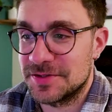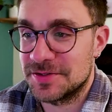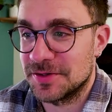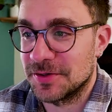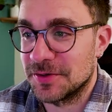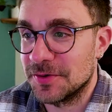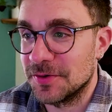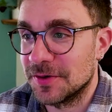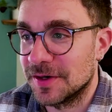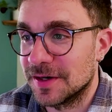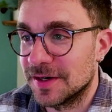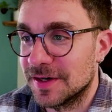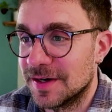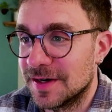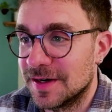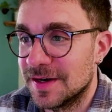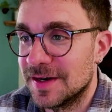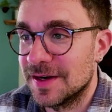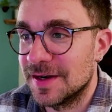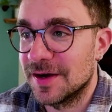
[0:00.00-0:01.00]
So
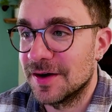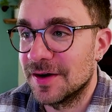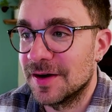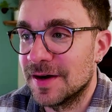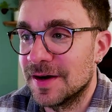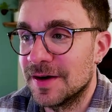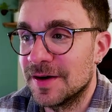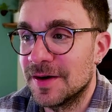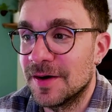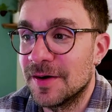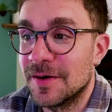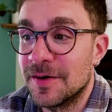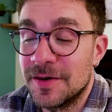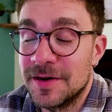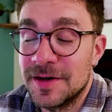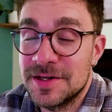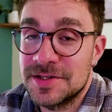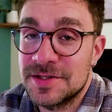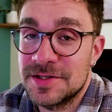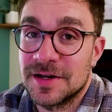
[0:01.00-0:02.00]
Google
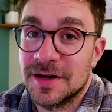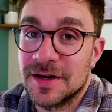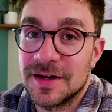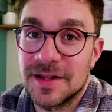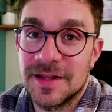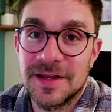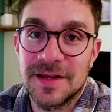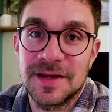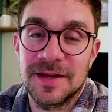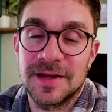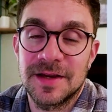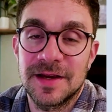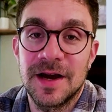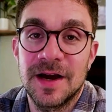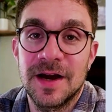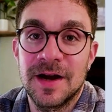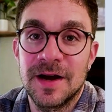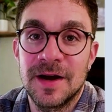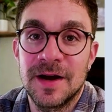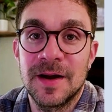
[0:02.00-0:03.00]
originally
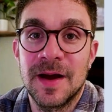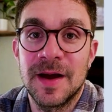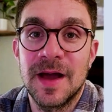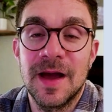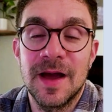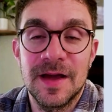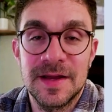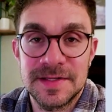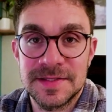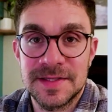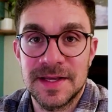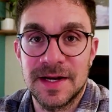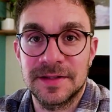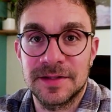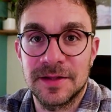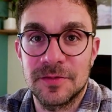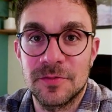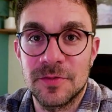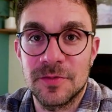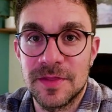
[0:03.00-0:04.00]

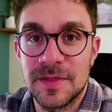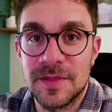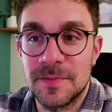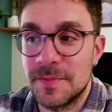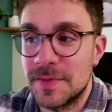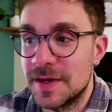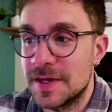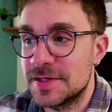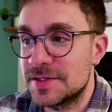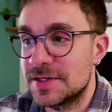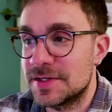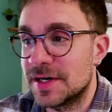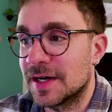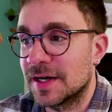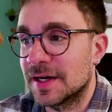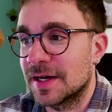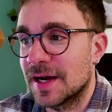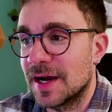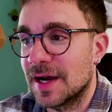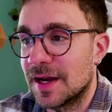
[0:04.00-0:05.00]
started with the
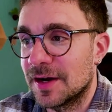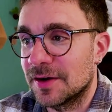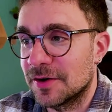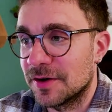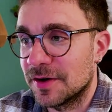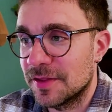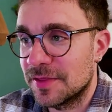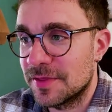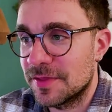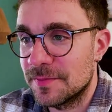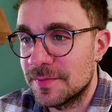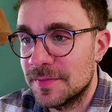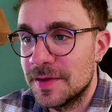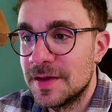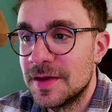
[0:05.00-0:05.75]
PageRank algorithm.